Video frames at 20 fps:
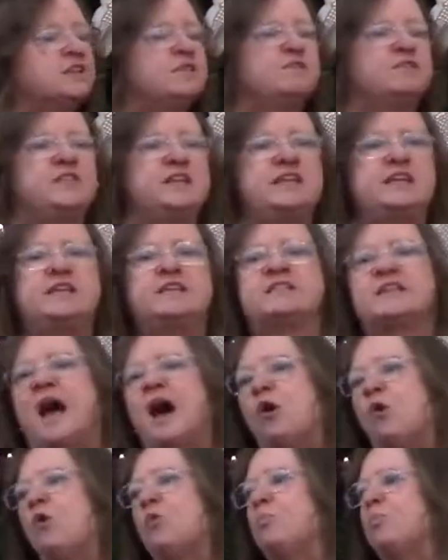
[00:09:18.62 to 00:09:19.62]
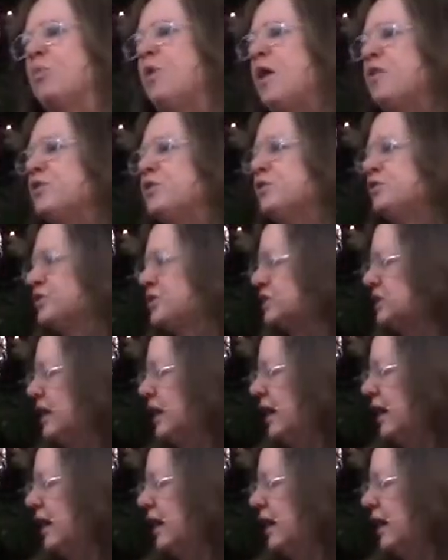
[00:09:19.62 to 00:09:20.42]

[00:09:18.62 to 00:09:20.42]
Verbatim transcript: of these, our brothers